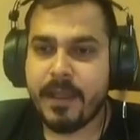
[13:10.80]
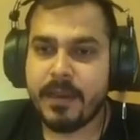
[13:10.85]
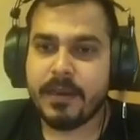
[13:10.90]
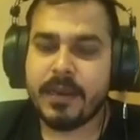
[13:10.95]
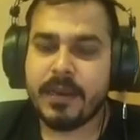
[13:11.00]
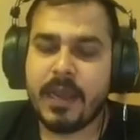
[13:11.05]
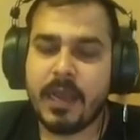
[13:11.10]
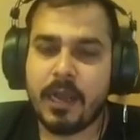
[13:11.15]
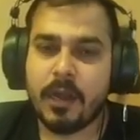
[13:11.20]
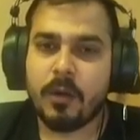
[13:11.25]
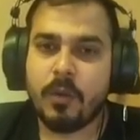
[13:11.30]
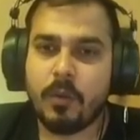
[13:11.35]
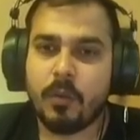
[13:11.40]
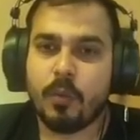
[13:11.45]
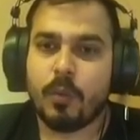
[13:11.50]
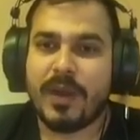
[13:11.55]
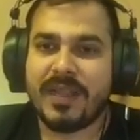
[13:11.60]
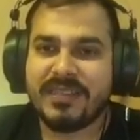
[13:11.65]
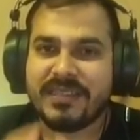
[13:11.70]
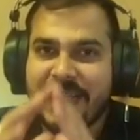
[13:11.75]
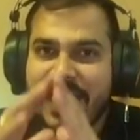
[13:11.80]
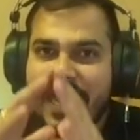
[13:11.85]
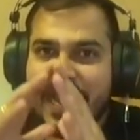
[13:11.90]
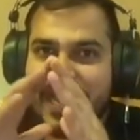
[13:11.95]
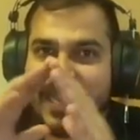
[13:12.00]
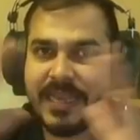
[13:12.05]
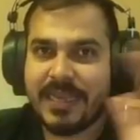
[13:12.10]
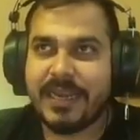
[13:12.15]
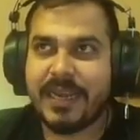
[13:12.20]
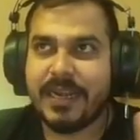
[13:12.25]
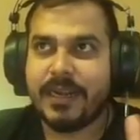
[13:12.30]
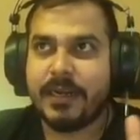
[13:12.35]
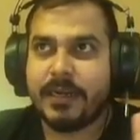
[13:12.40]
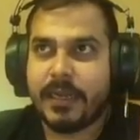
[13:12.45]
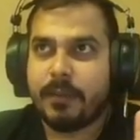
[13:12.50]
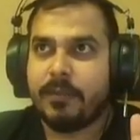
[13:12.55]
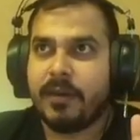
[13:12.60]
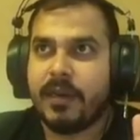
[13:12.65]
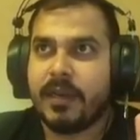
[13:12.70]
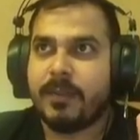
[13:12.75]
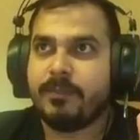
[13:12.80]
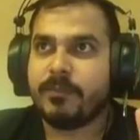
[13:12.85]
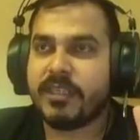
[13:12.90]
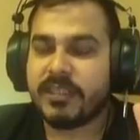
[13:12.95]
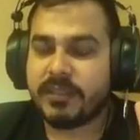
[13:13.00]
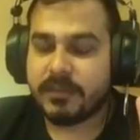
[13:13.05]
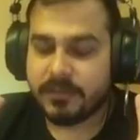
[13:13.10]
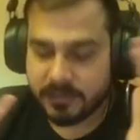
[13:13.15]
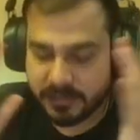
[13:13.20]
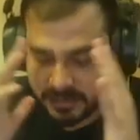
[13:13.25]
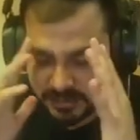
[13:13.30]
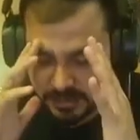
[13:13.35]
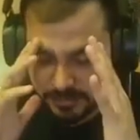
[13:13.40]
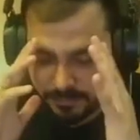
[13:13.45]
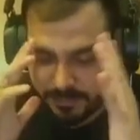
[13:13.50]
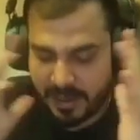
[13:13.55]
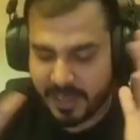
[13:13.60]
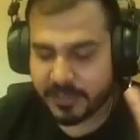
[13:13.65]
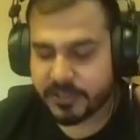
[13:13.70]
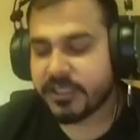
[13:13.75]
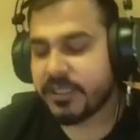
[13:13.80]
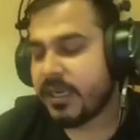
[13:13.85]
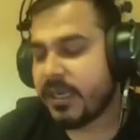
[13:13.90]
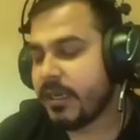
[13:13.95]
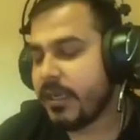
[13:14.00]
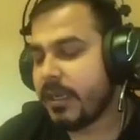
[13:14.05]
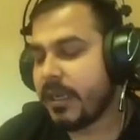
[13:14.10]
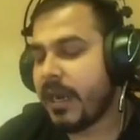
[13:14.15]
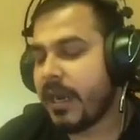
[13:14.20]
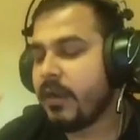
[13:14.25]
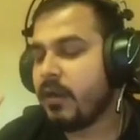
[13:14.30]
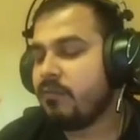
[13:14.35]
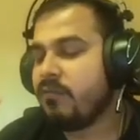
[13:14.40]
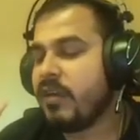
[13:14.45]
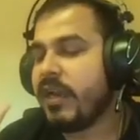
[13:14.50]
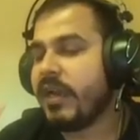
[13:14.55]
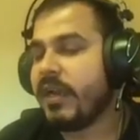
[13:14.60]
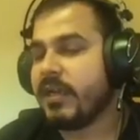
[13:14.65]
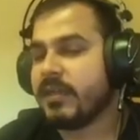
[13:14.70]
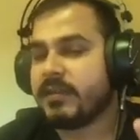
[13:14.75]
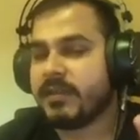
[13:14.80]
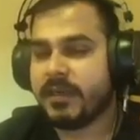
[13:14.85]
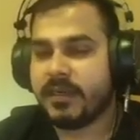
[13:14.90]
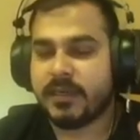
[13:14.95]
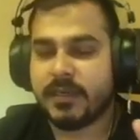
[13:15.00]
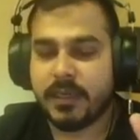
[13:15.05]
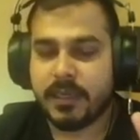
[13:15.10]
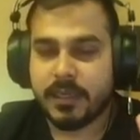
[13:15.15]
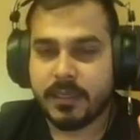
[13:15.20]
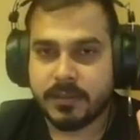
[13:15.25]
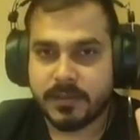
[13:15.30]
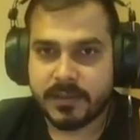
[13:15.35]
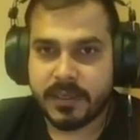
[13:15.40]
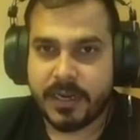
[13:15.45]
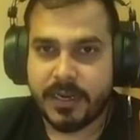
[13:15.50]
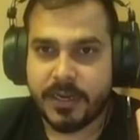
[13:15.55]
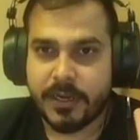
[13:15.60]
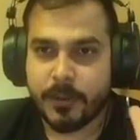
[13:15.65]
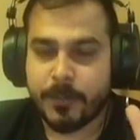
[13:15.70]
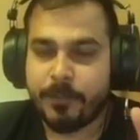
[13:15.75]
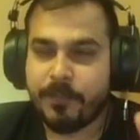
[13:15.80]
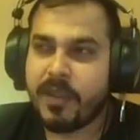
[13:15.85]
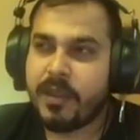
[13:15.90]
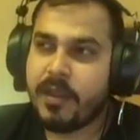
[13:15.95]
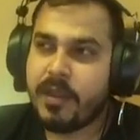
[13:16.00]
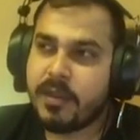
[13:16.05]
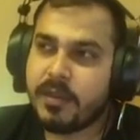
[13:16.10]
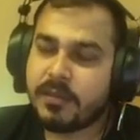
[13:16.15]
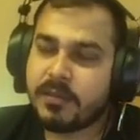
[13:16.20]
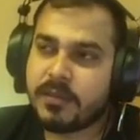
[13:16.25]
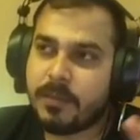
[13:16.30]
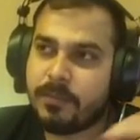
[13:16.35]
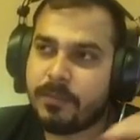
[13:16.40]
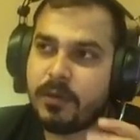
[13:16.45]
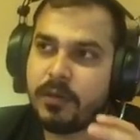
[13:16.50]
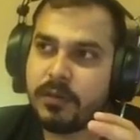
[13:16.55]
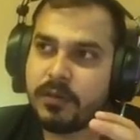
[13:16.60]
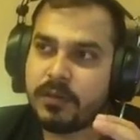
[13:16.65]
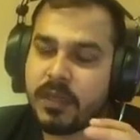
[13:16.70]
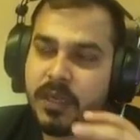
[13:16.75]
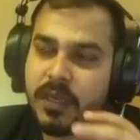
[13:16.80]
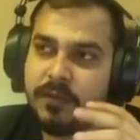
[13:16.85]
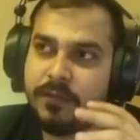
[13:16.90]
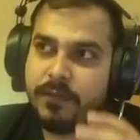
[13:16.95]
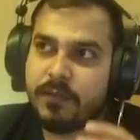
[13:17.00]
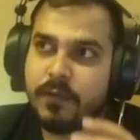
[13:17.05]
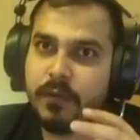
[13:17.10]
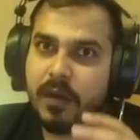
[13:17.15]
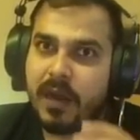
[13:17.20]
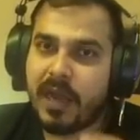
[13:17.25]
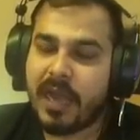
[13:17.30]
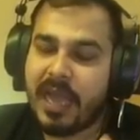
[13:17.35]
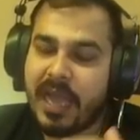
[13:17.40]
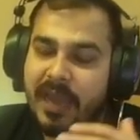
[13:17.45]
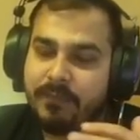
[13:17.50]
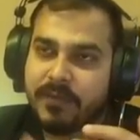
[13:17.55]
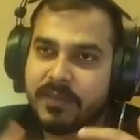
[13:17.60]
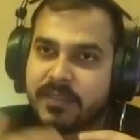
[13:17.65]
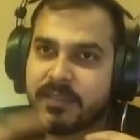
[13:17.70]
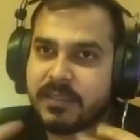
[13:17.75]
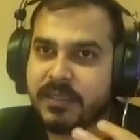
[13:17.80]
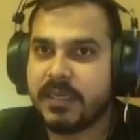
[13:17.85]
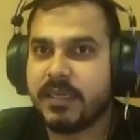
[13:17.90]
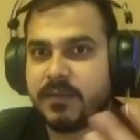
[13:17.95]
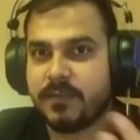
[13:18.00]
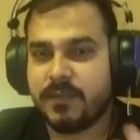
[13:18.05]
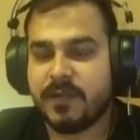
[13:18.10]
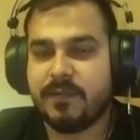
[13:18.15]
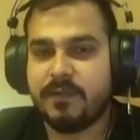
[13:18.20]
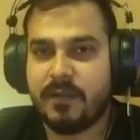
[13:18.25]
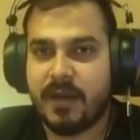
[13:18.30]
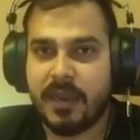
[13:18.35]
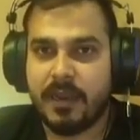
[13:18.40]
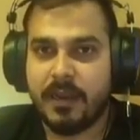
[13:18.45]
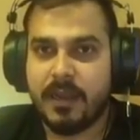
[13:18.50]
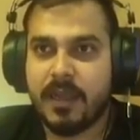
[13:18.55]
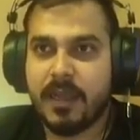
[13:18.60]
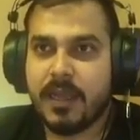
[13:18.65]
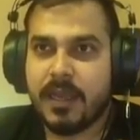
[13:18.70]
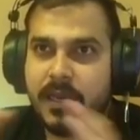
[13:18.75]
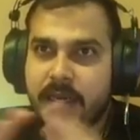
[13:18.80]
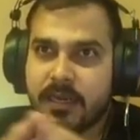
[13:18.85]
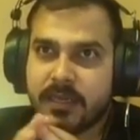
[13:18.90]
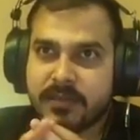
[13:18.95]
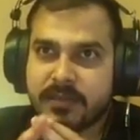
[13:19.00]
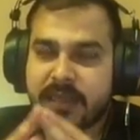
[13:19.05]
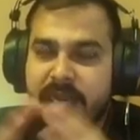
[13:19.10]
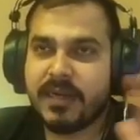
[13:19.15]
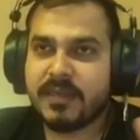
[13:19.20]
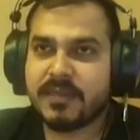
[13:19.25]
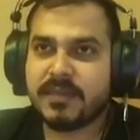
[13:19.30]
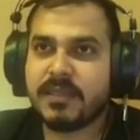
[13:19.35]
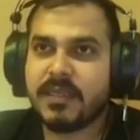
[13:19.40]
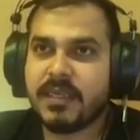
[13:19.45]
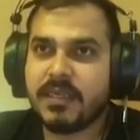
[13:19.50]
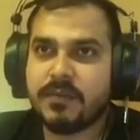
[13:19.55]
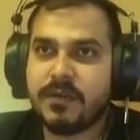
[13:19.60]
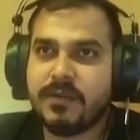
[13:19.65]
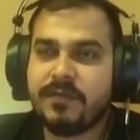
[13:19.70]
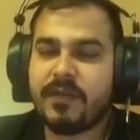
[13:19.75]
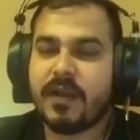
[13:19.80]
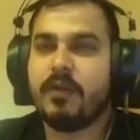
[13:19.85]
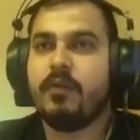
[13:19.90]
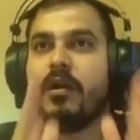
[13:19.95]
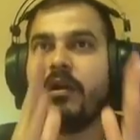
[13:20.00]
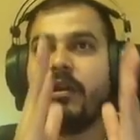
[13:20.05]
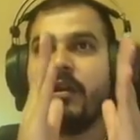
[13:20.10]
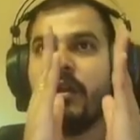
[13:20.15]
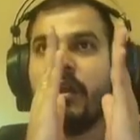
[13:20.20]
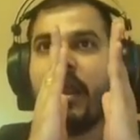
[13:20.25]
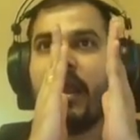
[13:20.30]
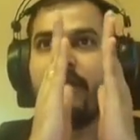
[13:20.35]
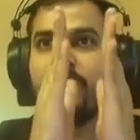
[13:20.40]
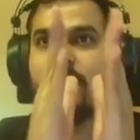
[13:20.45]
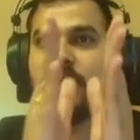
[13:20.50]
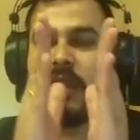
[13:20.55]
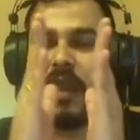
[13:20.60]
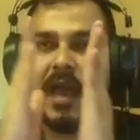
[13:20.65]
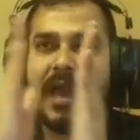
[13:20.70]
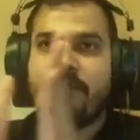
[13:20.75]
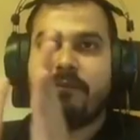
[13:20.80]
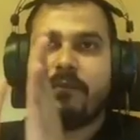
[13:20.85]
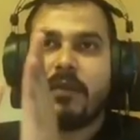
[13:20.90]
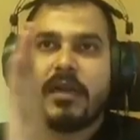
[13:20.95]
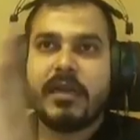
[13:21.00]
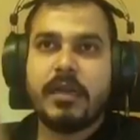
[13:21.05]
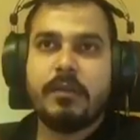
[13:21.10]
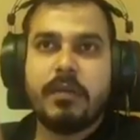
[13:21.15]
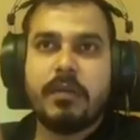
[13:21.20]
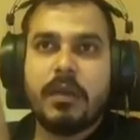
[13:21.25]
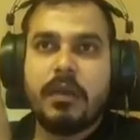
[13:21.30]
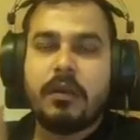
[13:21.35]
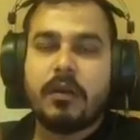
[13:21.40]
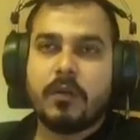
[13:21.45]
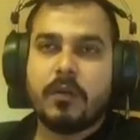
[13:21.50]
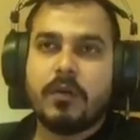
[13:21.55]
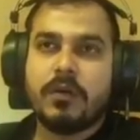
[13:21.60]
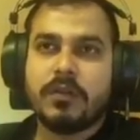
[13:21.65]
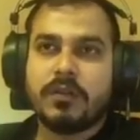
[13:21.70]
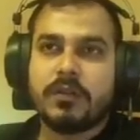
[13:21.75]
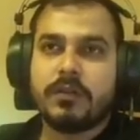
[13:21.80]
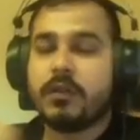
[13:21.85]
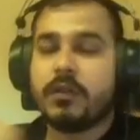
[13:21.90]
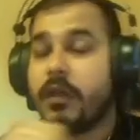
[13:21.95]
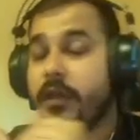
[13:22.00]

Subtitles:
Now once I create a table name, just imagine any kind of data set inside you. Suppose if you have a CSV file, inside a CSV file, what you'll have multiple rows,